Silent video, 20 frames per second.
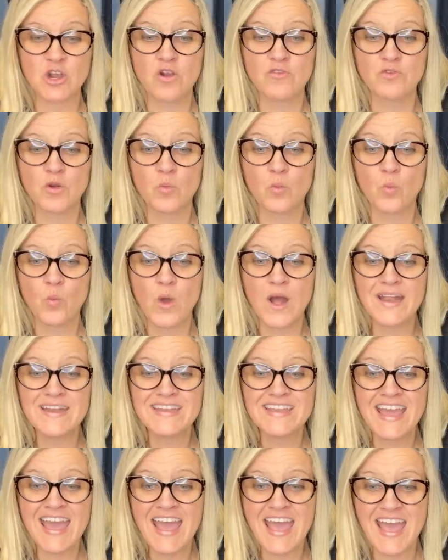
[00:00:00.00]
over
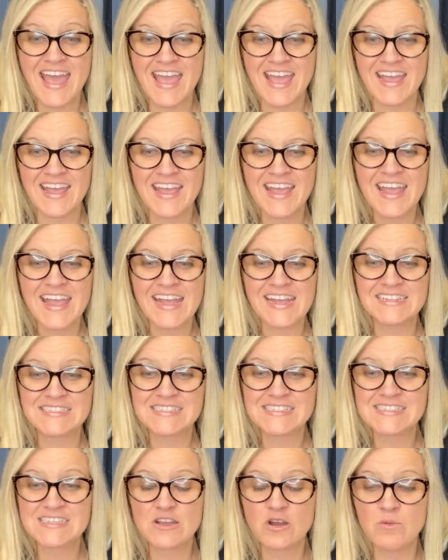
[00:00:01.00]
one K and
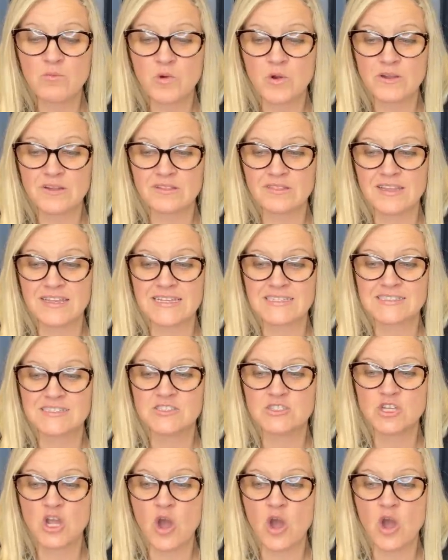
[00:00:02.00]
still more to list.